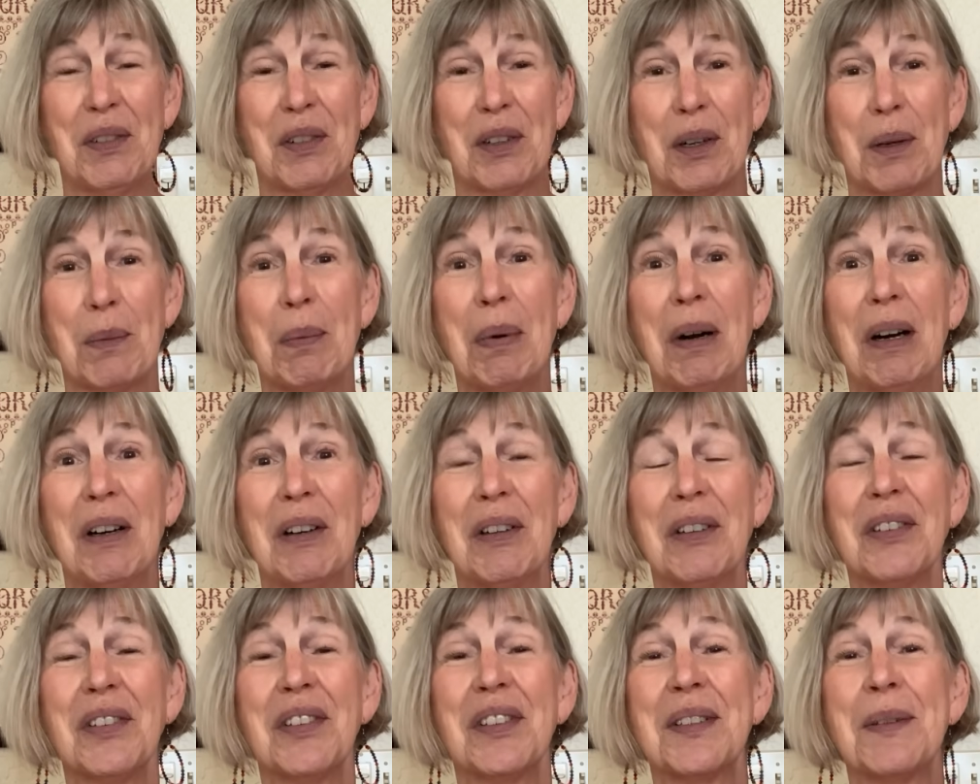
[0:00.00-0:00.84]
for a
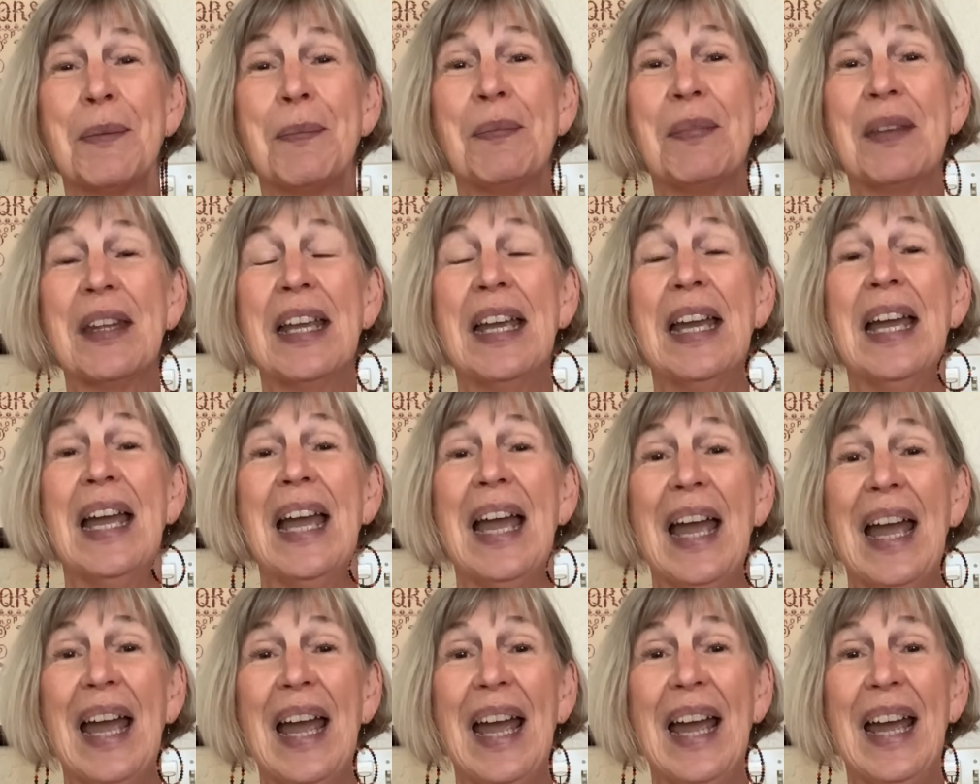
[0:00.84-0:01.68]
pulse.
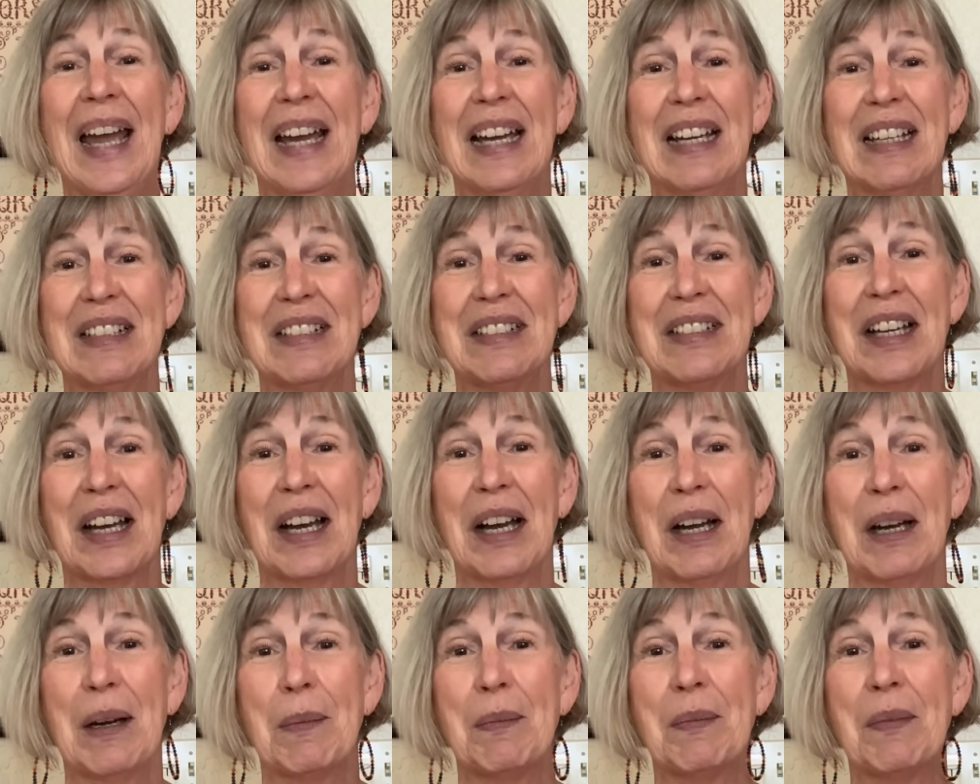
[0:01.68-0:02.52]
And
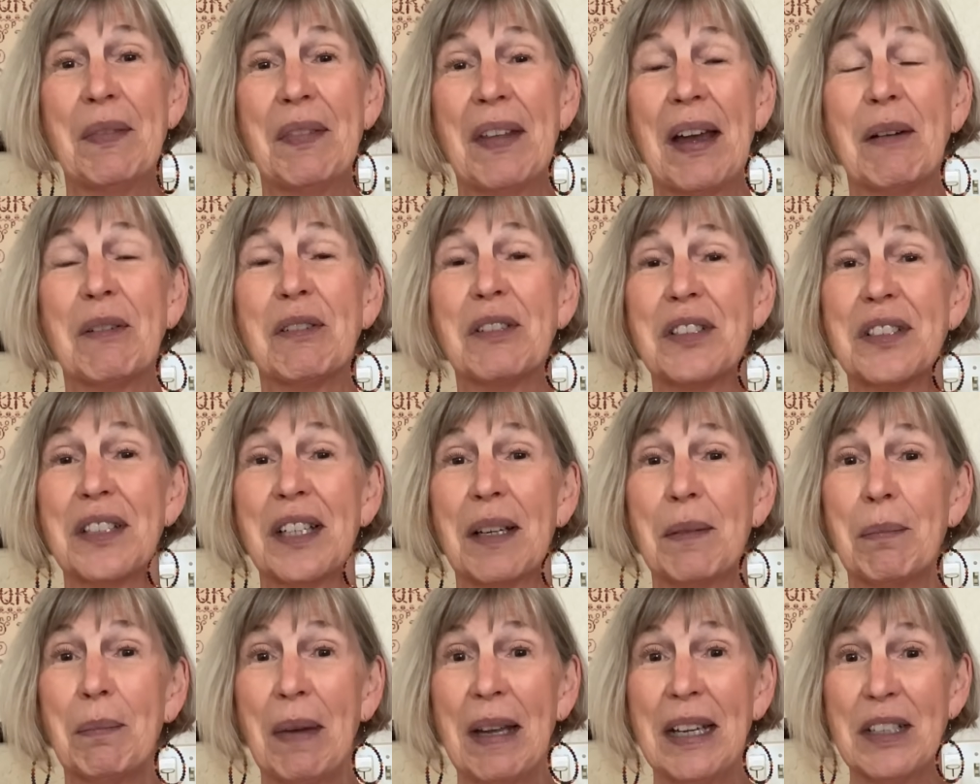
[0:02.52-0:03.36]
that was
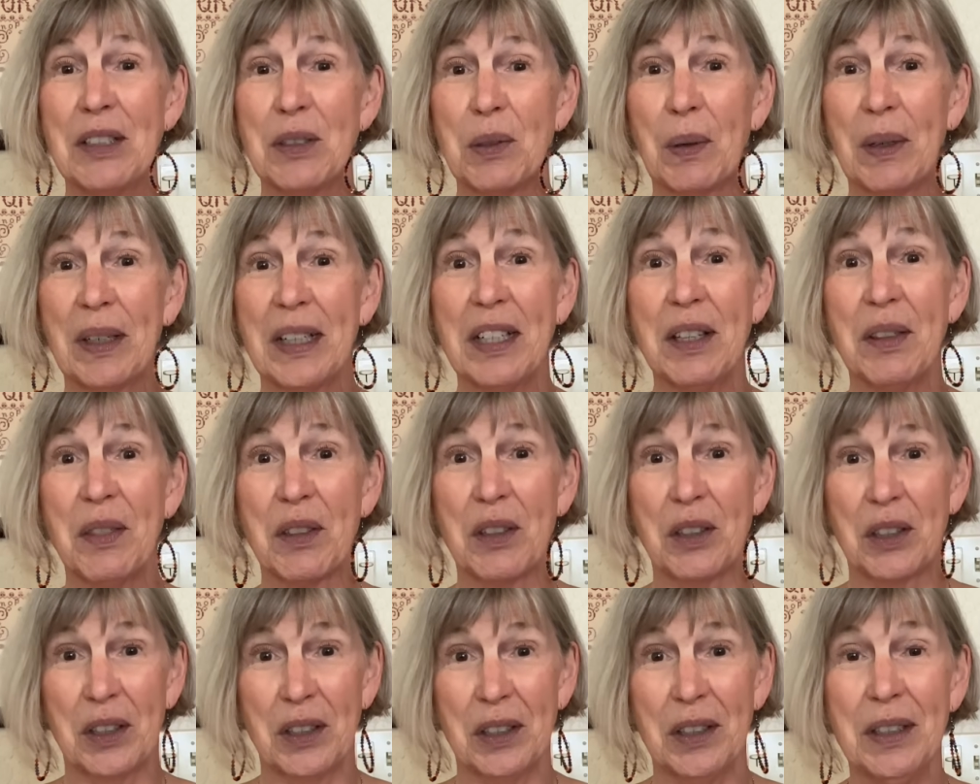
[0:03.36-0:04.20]
done May
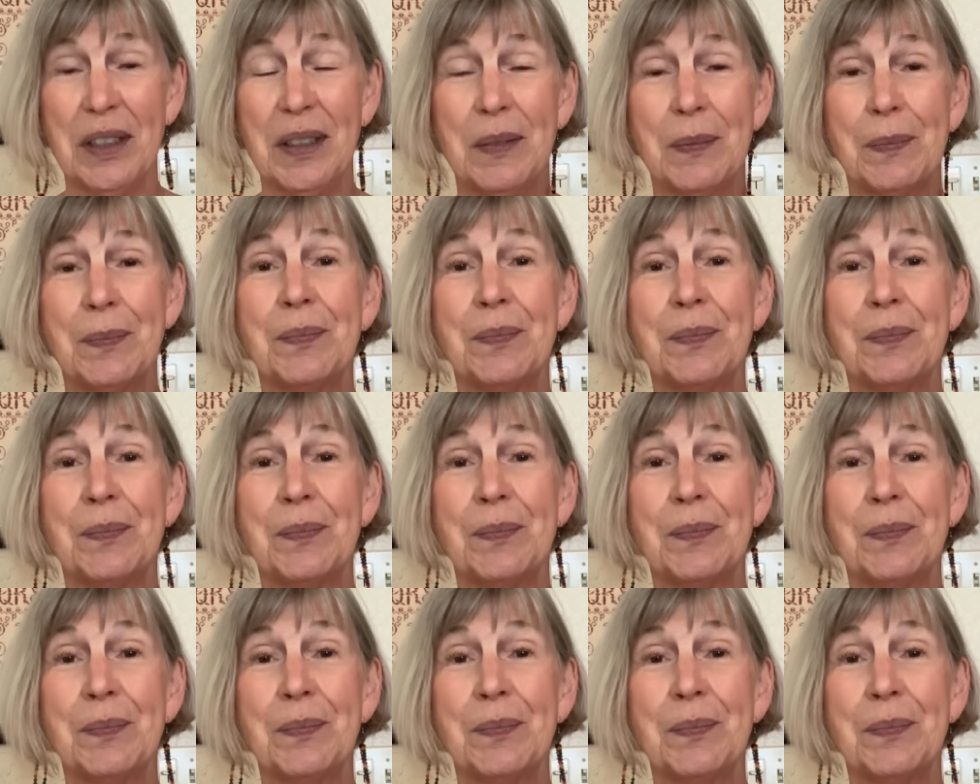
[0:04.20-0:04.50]
23rd.